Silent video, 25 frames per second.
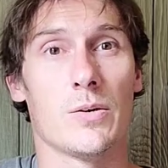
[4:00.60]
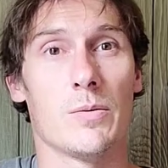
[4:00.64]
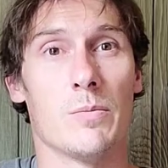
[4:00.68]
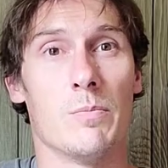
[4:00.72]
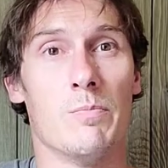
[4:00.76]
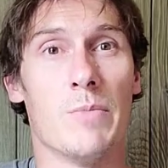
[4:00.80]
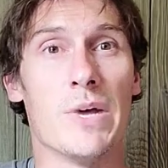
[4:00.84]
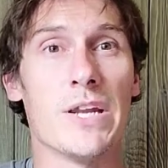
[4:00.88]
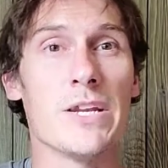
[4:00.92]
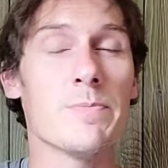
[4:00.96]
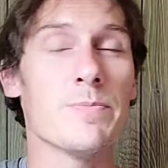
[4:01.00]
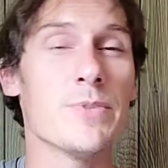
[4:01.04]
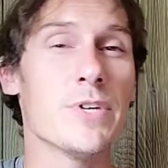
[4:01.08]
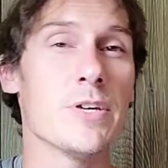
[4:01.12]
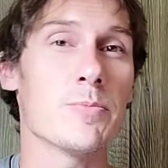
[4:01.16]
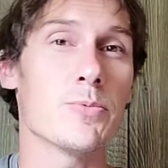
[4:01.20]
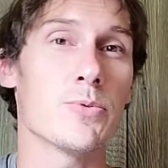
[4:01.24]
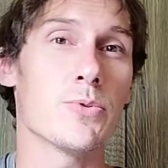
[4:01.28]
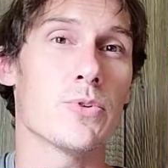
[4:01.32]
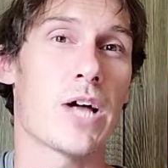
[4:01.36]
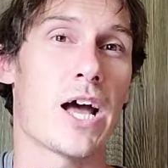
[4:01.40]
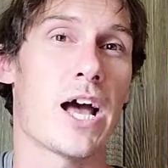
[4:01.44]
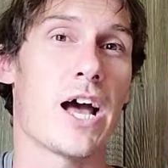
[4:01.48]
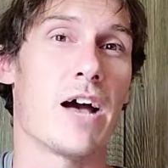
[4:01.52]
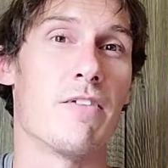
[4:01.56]
Many
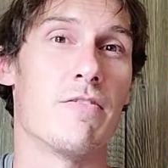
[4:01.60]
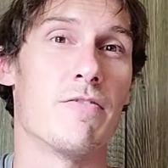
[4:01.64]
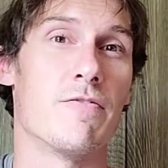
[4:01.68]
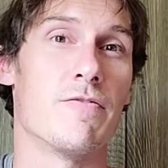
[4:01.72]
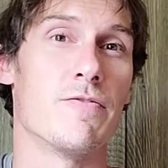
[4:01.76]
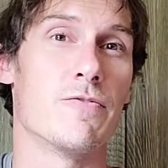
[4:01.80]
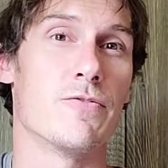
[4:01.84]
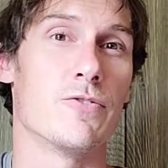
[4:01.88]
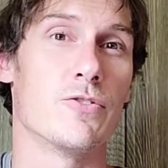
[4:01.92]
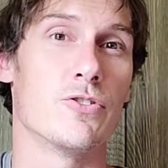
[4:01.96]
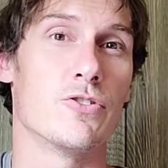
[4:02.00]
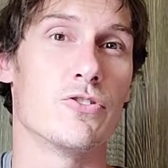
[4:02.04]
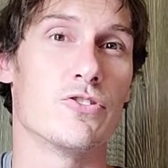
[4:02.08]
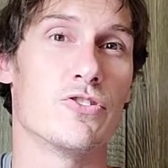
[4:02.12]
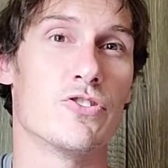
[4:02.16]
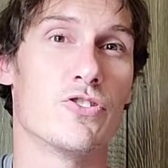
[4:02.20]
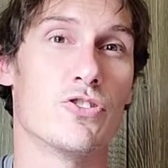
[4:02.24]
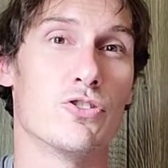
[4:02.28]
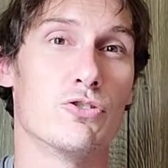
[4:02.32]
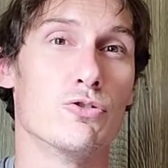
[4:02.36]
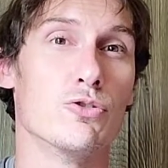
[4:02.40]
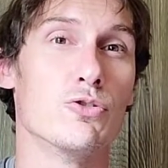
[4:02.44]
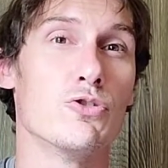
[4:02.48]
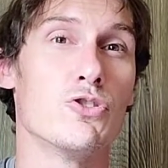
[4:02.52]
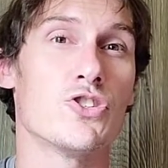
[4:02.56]
people have
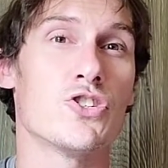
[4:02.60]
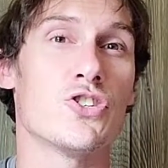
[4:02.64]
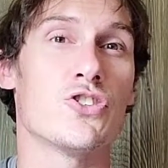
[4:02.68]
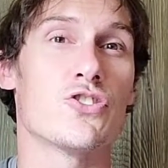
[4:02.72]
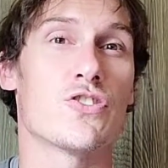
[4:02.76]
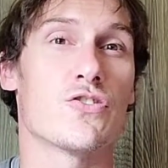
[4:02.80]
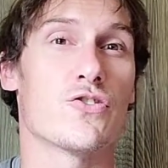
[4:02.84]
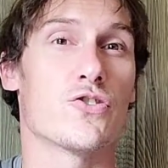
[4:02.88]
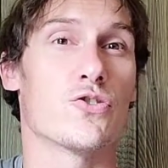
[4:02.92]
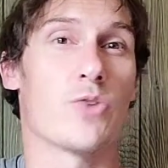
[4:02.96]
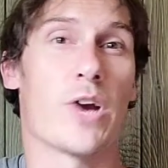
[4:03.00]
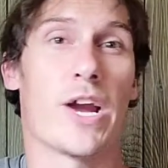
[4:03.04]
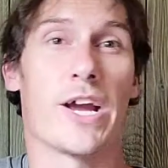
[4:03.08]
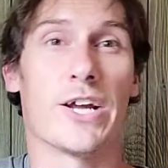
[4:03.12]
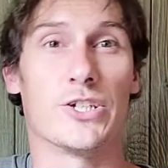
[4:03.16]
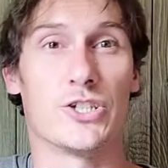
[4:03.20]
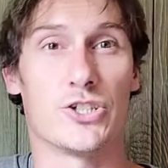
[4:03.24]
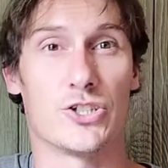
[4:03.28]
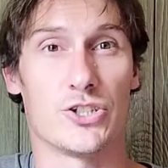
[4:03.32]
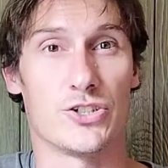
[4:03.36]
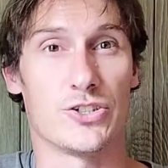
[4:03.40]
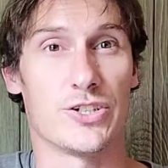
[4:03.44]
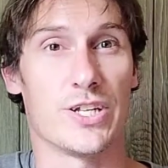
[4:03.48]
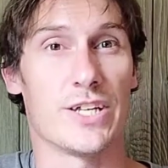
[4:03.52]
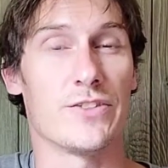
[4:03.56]
delusions of
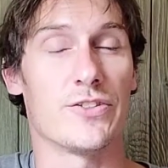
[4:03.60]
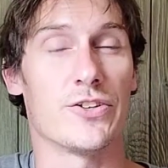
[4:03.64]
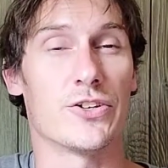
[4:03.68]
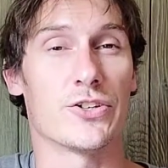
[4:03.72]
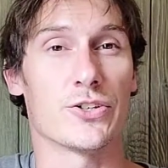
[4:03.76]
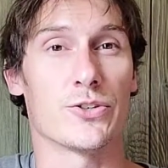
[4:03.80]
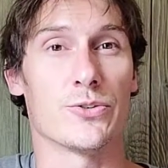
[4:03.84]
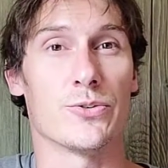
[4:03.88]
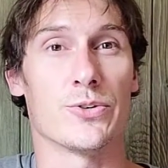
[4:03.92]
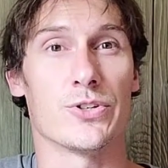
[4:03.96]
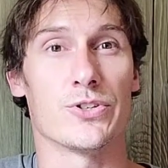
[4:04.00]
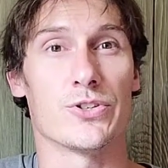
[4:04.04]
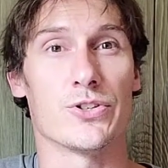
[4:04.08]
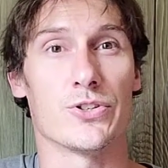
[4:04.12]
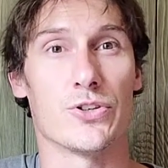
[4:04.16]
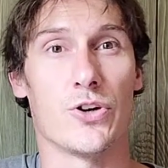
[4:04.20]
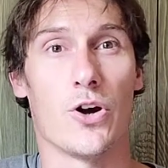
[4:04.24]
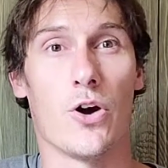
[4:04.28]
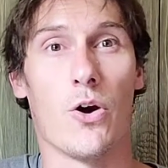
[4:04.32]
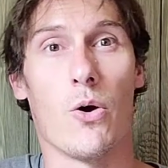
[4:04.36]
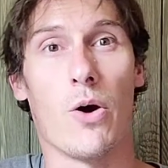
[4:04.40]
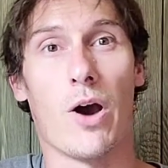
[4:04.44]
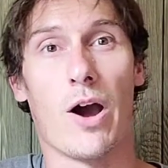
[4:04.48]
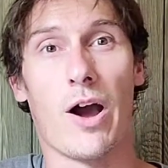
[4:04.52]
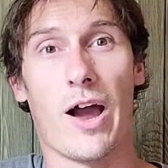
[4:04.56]
grandeur that they're going to
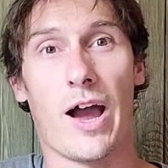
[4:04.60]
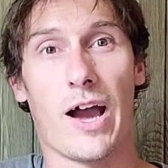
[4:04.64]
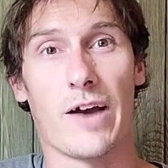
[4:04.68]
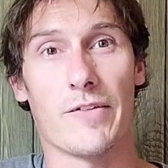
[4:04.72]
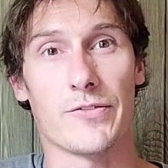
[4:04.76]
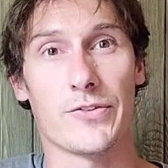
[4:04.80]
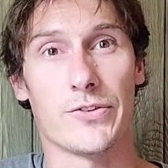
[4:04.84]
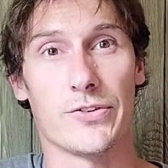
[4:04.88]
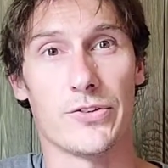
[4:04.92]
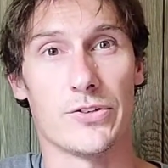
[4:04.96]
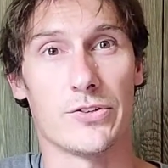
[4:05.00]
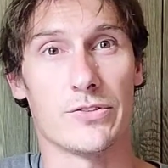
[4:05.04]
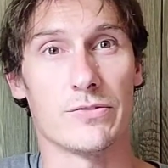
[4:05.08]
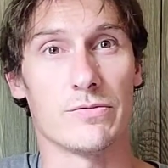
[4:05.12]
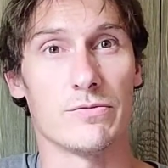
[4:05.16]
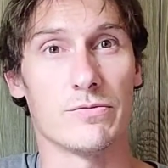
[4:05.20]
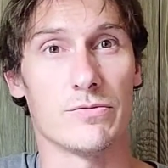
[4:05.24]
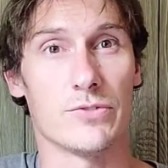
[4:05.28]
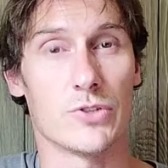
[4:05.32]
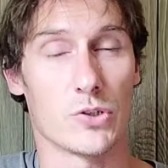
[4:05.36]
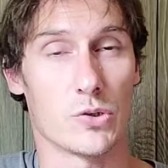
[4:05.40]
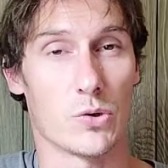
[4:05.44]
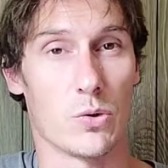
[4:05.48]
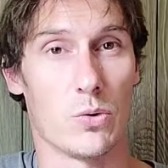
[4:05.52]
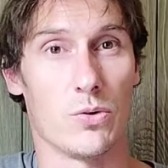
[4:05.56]
go after
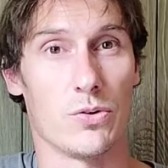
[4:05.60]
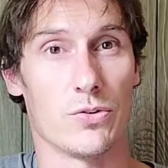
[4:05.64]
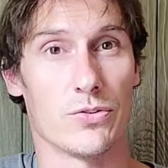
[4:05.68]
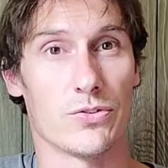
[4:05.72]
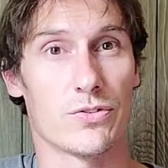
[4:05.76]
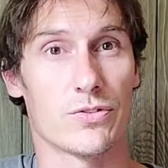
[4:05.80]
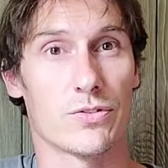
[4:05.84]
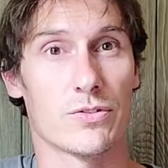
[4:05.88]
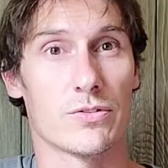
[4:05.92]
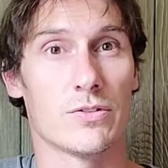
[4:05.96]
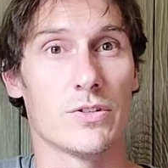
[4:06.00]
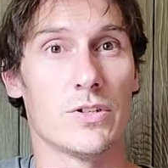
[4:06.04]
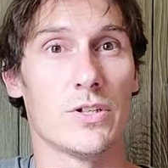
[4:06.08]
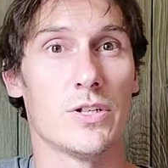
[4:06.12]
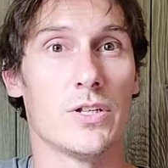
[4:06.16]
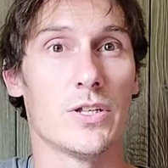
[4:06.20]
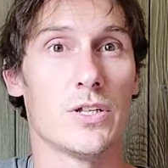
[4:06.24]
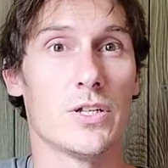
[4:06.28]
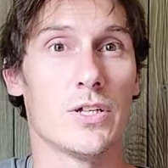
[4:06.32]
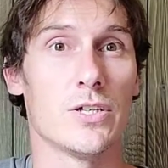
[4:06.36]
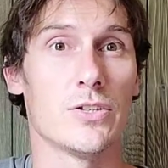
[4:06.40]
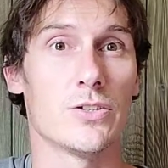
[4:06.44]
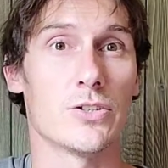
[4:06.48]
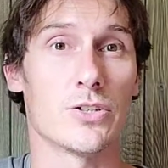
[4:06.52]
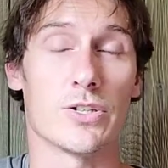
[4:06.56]
their goals.
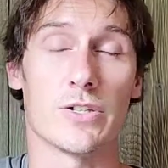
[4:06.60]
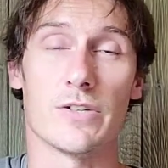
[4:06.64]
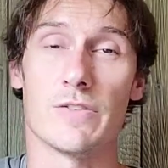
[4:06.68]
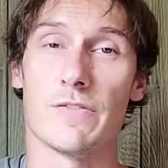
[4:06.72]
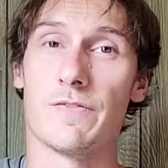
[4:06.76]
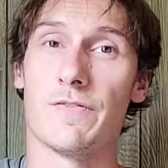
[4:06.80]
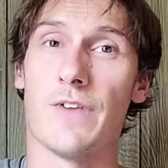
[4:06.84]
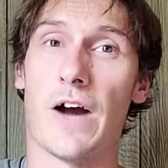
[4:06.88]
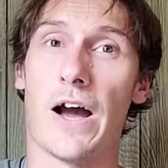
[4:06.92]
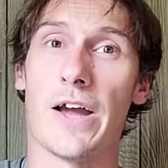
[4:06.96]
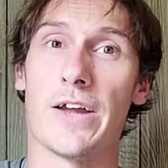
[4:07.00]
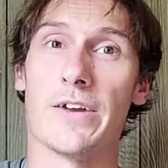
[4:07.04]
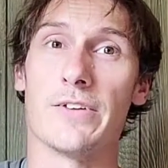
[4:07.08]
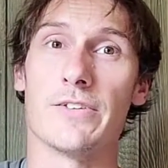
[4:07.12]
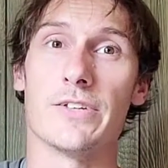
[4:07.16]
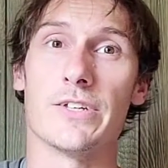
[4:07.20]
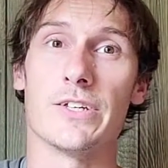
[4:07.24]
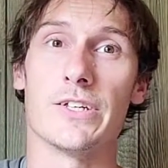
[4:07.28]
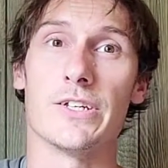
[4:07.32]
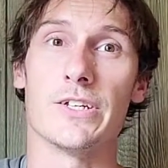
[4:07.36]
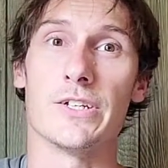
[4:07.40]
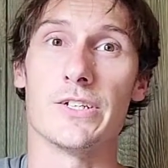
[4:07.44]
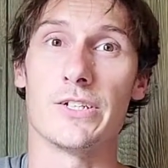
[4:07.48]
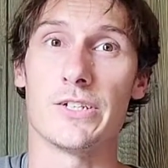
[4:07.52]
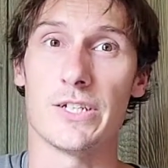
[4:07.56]
They're going to
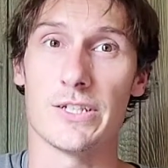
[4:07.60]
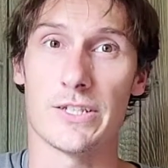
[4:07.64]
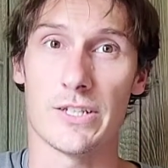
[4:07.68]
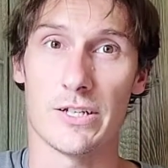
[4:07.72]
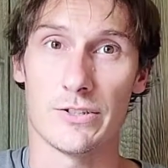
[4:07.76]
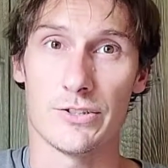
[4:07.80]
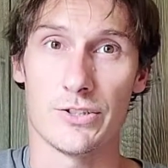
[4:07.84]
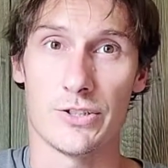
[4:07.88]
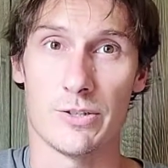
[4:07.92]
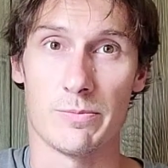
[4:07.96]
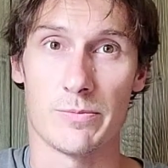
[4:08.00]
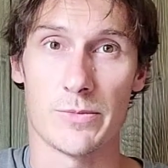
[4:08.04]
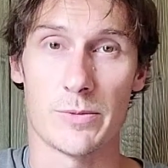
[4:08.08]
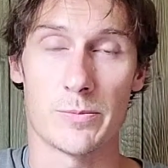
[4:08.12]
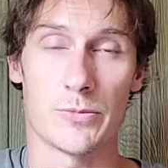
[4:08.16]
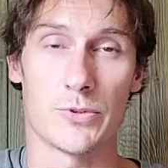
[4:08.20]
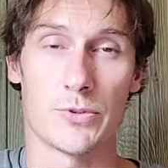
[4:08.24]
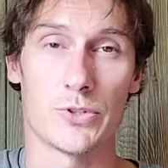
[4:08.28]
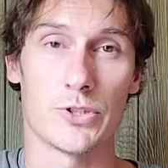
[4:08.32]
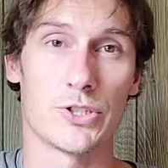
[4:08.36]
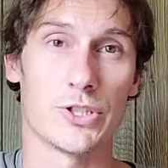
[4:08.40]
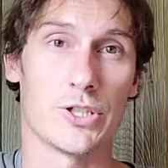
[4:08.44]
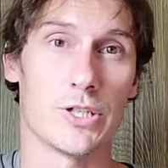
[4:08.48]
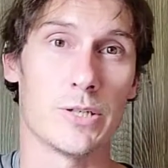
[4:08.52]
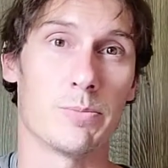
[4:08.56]
finally get that gym
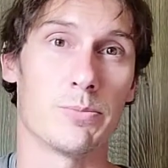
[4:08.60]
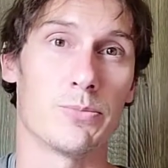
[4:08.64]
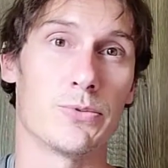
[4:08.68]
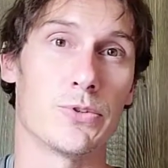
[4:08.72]
membership.